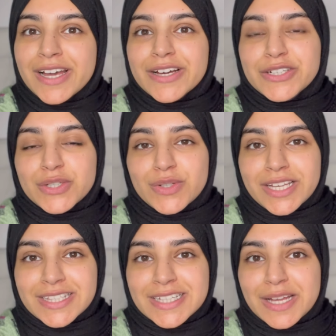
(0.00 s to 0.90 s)
Until
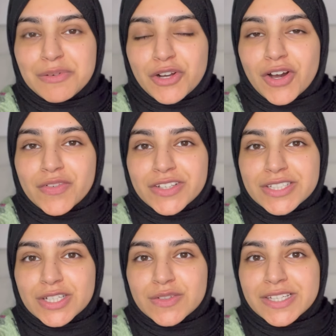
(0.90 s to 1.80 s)
next time, look after
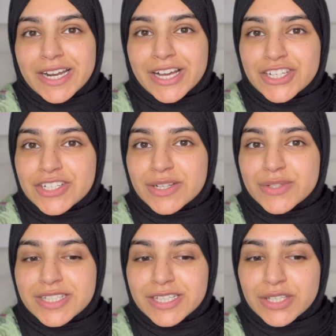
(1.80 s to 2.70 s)
yourselves, and I shall
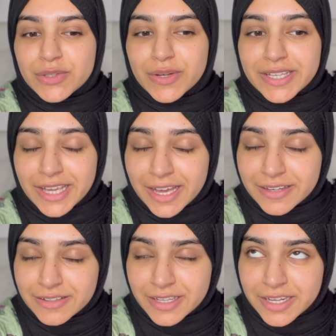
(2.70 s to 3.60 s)
see you
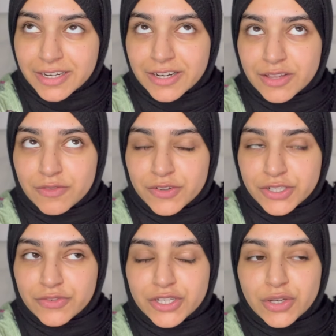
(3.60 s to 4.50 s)
again in another
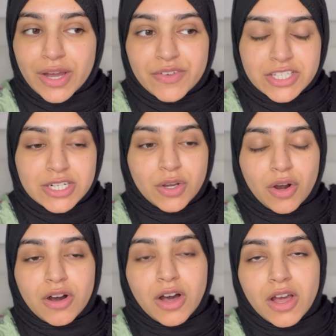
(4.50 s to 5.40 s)
video. I've actually got
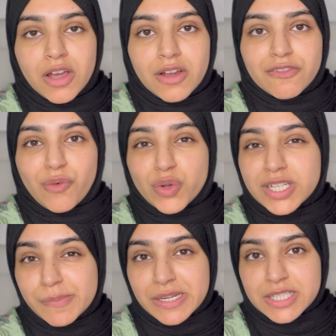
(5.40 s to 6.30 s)
a 40
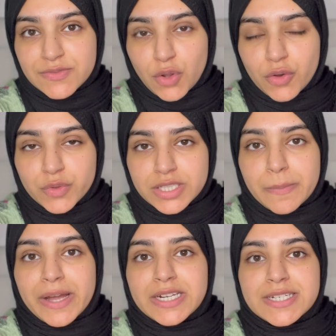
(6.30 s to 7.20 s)
minutes vlog which I'm
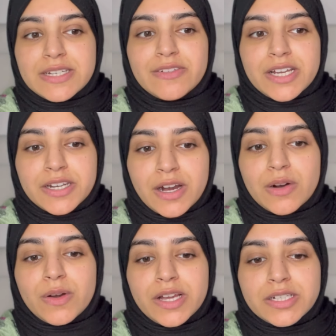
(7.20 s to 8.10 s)
editing right now,
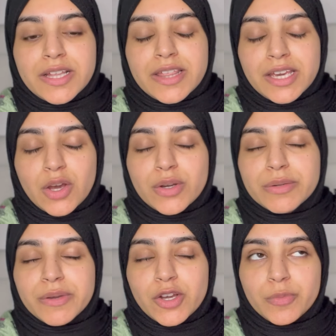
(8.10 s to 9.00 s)
and I think
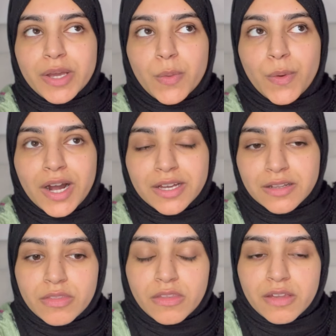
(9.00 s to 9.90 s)
it'll be a while
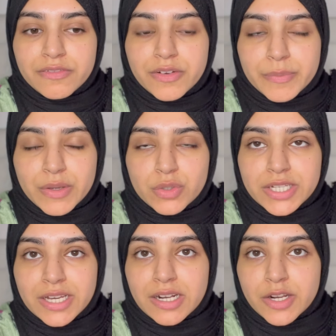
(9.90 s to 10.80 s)
for me. It will
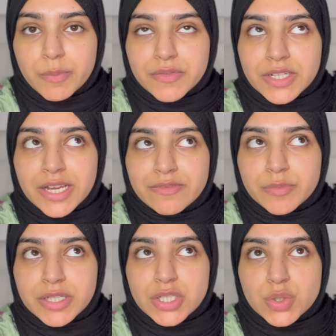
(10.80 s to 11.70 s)
take a little bit of time for
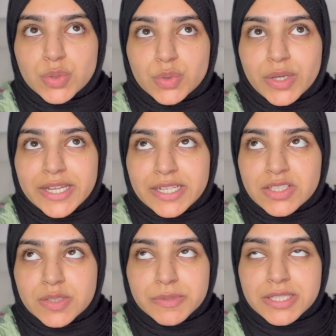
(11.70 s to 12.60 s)
me to edit,
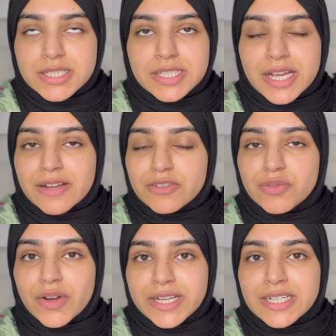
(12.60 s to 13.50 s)
just because I have to
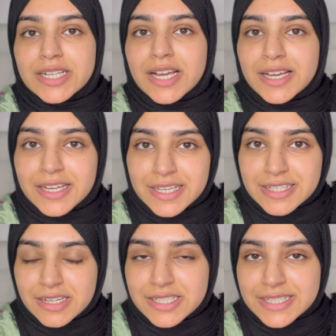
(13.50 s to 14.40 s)
find
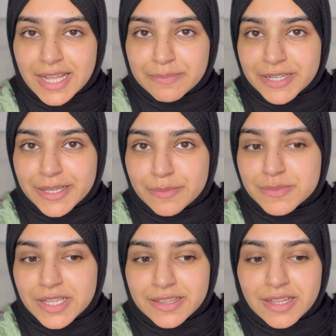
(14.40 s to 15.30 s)
Ishan's nap times,
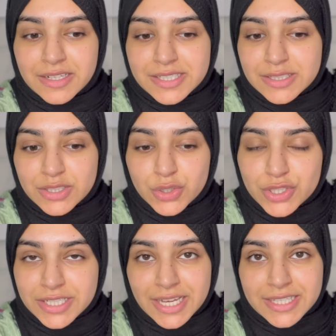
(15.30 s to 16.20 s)
and that's
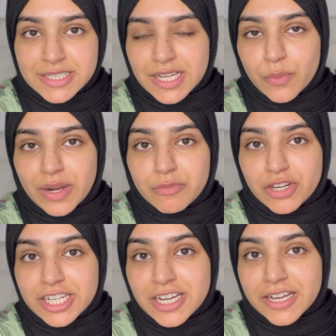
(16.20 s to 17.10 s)
usually, that is the time when I'm
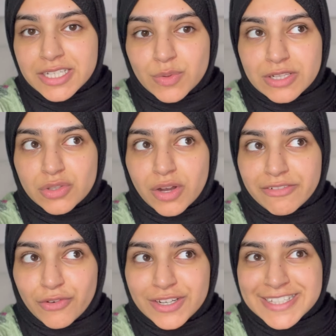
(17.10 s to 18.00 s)
really tired as well, so I
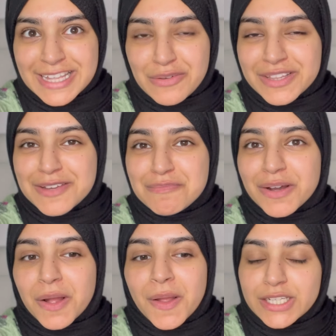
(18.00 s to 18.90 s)
fall asleep with him.
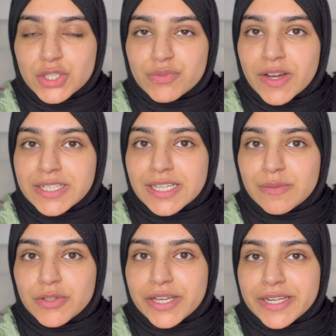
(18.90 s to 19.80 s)
But I need to find time
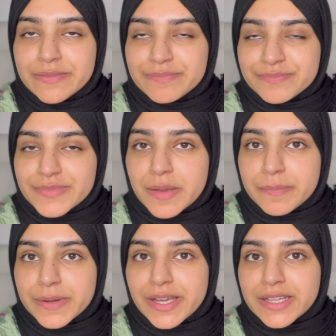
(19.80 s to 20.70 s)
to edit.
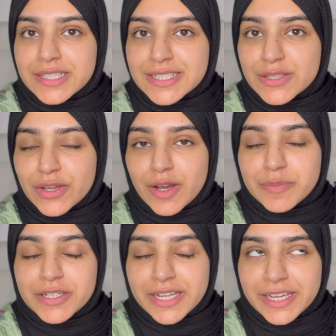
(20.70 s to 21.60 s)
But yeah, this is going up
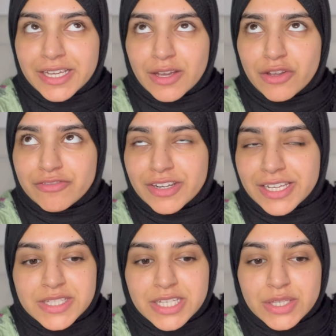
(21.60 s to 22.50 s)
today,
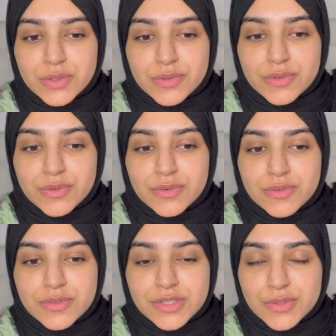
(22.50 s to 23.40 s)
hopefully. See you
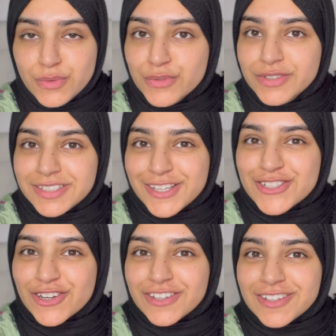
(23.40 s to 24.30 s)
soon,
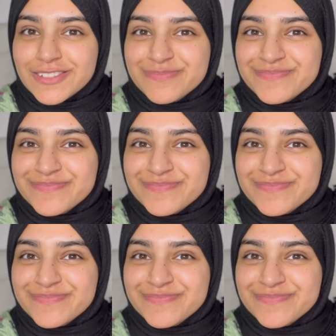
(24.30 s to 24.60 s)
inshallah.